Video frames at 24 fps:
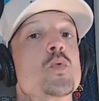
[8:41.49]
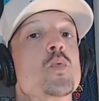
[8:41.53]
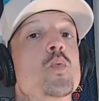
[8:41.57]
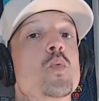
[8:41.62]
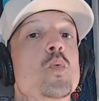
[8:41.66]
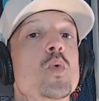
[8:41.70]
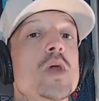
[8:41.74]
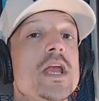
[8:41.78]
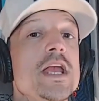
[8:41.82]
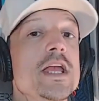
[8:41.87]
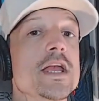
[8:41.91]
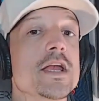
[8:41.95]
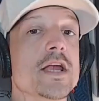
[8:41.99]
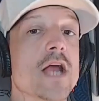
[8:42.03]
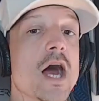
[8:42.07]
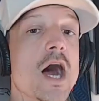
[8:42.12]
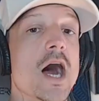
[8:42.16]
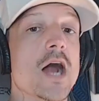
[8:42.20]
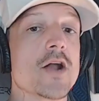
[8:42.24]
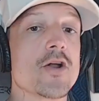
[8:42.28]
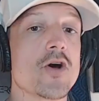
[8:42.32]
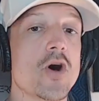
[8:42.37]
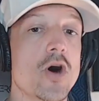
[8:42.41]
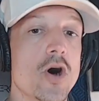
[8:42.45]
we
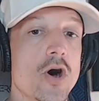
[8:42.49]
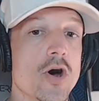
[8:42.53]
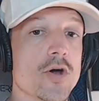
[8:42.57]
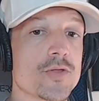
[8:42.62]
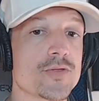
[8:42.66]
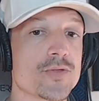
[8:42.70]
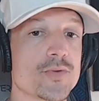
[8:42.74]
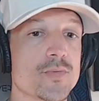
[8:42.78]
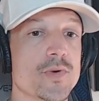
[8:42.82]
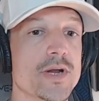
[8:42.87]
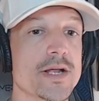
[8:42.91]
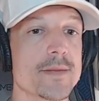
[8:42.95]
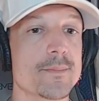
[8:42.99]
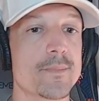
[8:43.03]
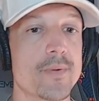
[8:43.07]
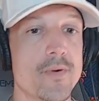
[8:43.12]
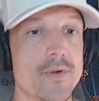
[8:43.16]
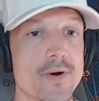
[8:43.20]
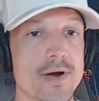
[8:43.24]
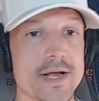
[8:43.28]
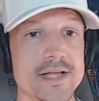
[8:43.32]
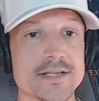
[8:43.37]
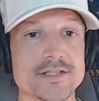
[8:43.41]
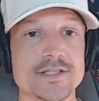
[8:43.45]
got all 3
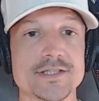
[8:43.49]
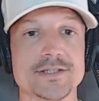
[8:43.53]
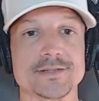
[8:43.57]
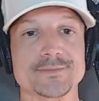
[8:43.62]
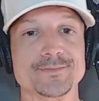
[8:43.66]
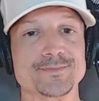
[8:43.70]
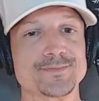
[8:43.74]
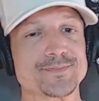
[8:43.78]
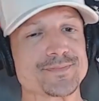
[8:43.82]
points.